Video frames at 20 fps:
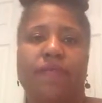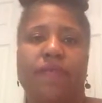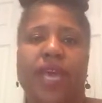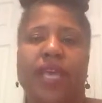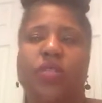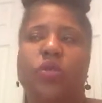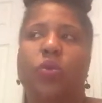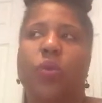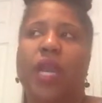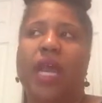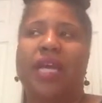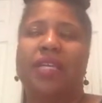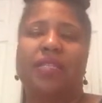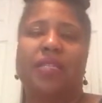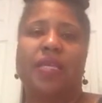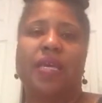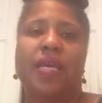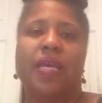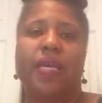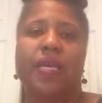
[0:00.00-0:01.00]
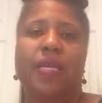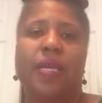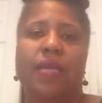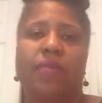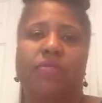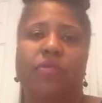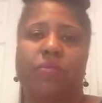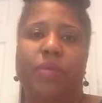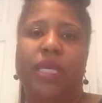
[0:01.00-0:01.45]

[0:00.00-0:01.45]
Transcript: and that's what I said in the